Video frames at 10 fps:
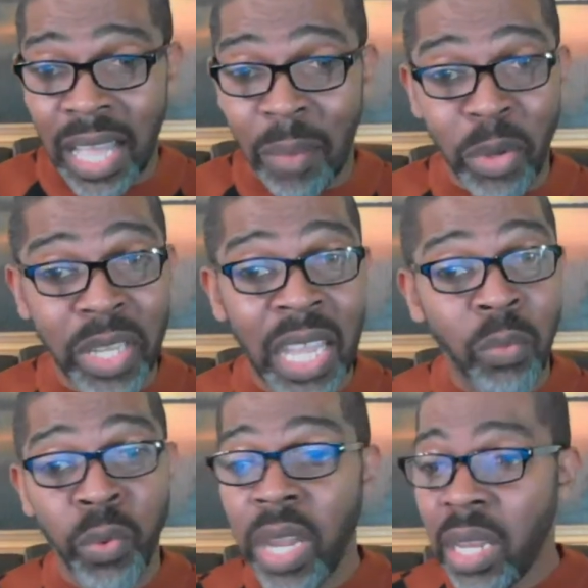I'm going to
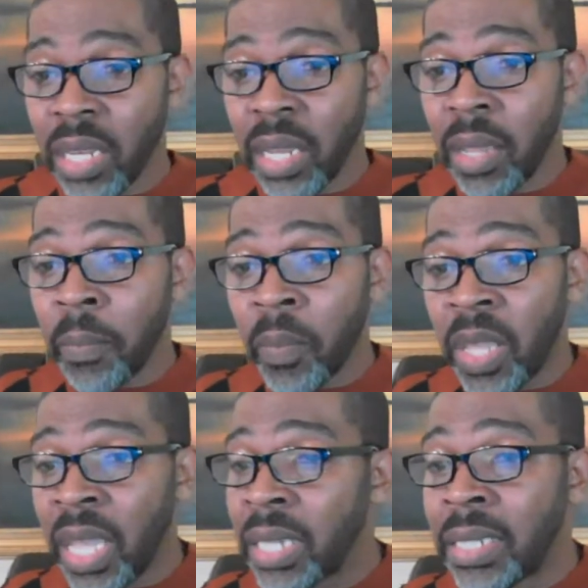keep reading.
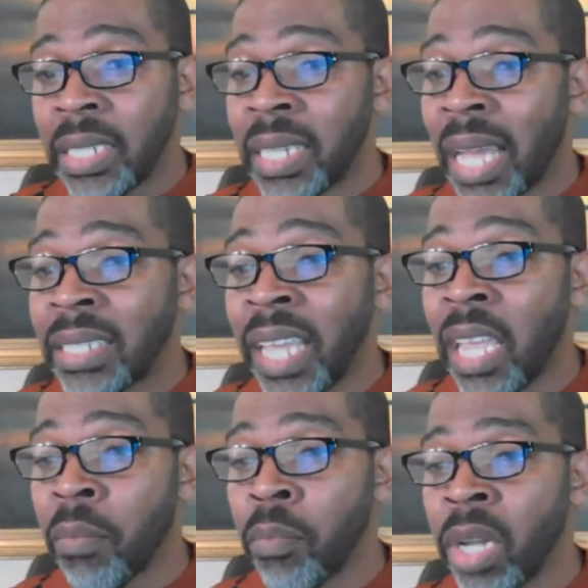It did not take